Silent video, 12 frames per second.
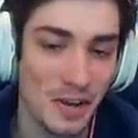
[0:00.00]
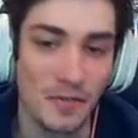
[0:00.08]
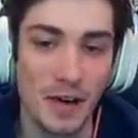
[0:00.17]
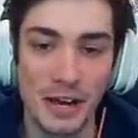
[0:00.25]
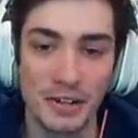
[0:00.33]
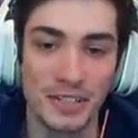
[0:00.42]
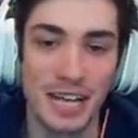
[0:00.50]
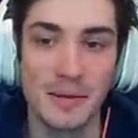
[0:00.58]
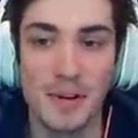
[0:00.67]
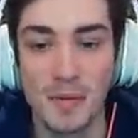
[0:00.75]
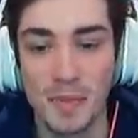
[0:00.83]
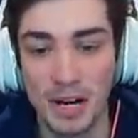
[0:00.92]
Final
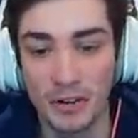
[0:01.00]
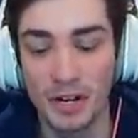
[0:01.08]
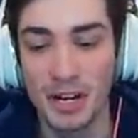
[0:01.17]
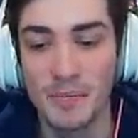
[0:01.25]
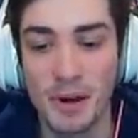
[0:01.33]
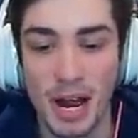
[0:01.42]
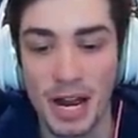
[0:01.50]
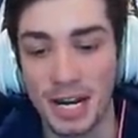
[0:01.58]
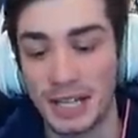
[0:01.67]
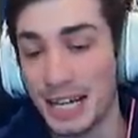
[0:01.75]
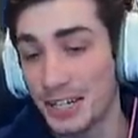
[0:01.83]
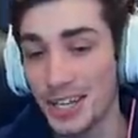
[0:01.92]
timeout by Green Bay,
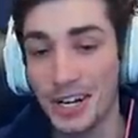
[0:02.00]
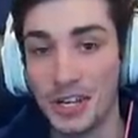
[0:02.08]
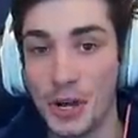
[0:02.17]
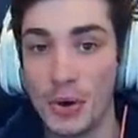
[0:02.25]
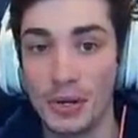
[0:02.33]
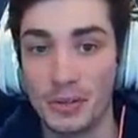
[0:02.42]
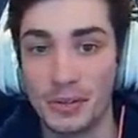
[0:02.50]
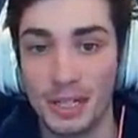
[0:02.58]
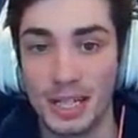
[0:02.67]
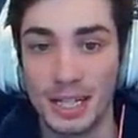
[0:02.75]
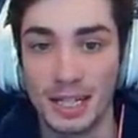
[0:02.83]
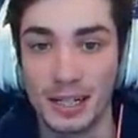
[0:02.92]
and that's going to do it.
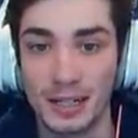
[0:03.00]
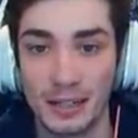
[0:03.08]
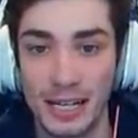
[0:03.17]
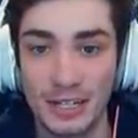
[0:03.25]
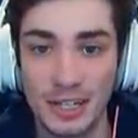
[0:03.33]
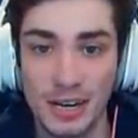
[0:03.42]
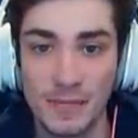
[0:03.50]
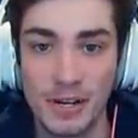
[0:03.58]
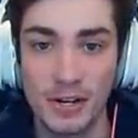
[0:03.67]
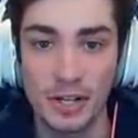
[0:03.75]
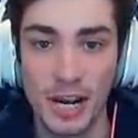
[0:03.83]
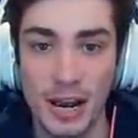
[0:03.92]
That's going to be
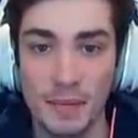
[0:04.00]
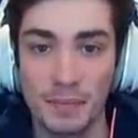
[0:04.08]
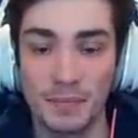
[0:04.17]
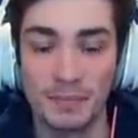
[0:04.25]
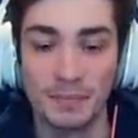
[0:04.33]
your game.